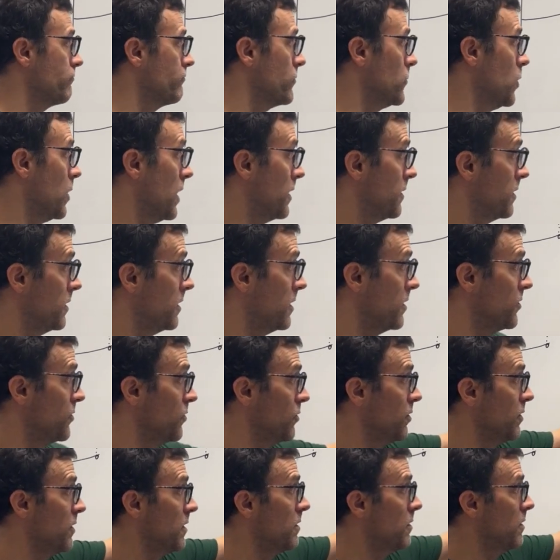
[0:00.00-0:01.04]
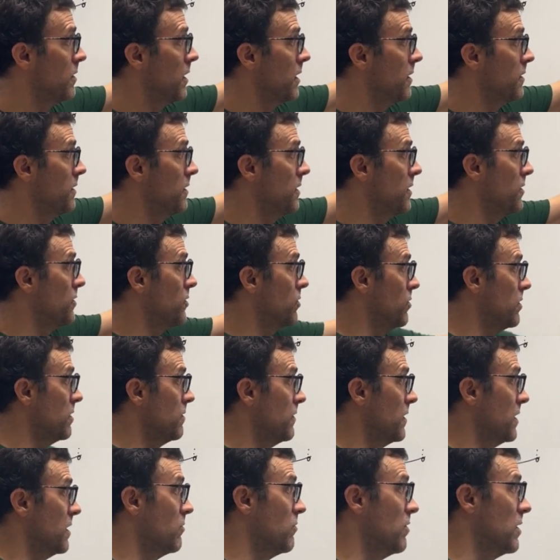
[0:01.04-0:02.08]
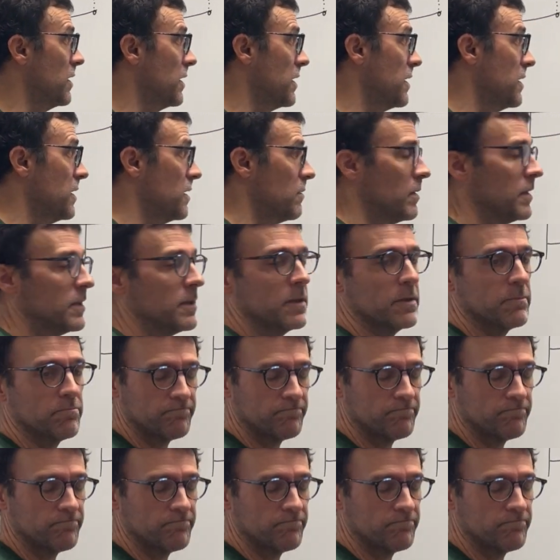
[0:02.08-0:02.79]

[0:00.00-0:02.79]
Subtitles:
But I didn't draw it very well here, but